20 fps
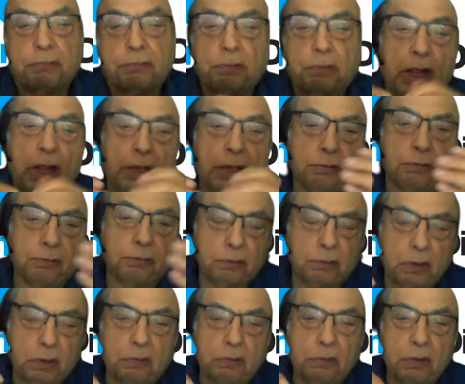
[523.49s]
on
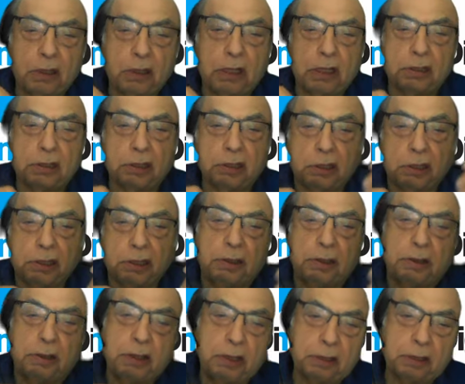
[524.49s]
the to
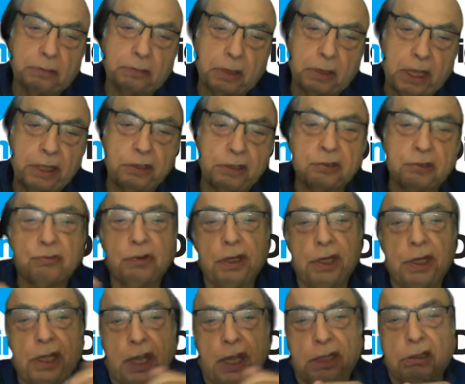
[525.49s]
the
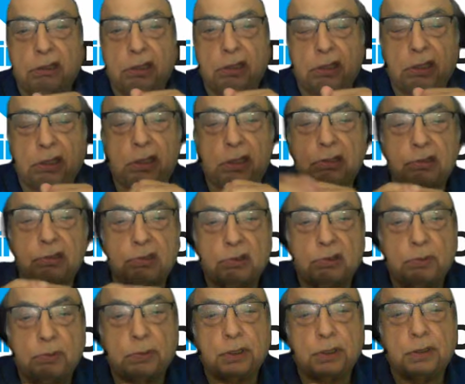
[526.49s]
industry and to the
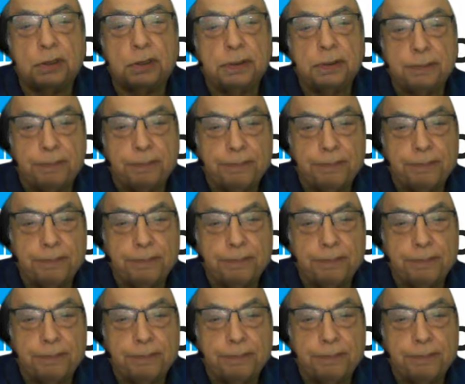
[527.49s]
consumer?